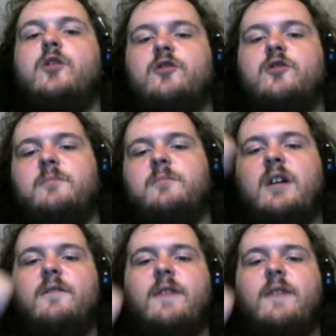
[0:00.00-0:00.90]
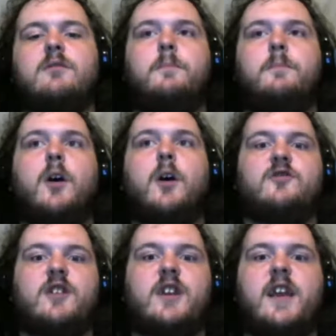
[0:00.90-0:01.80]
himself out the box to
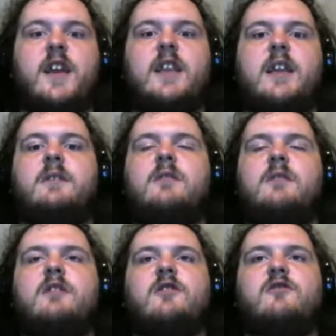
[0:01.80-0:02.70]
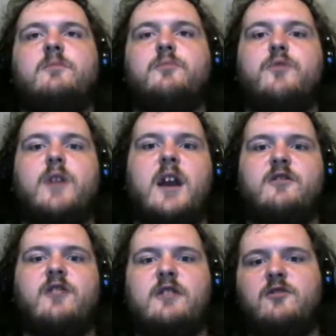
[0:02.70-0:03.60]
kill him, and the only reason he's surprised is
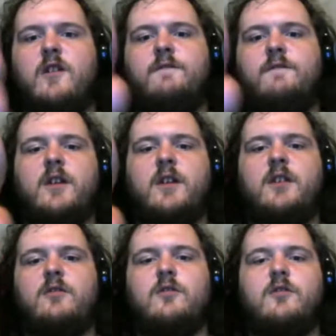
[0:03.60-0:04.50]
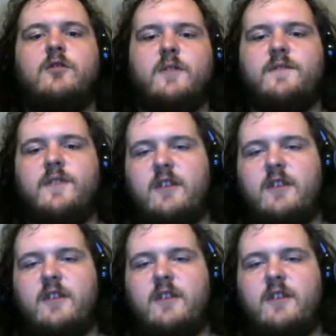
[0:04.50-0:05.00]
Andy's got a fucking gun to his face. He's like,